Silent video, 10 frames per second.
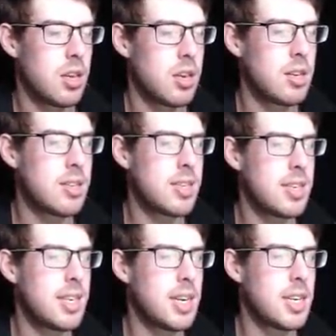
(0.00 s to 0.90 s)
In the
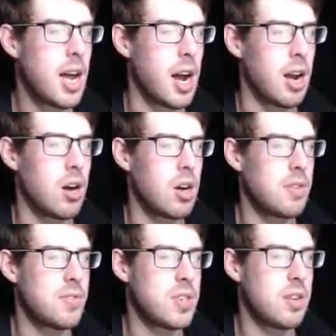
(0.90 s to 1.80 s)
title
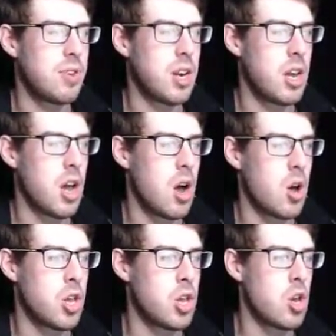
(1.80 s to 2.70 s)
of the video.
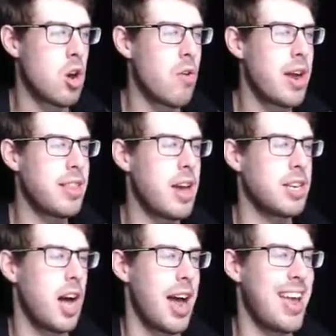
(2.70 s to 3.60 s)
You right there,
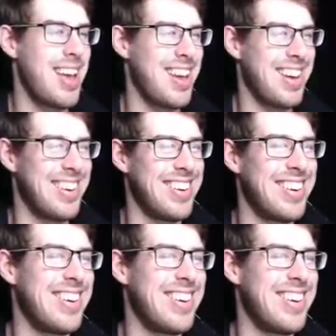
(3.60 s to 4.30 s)
die.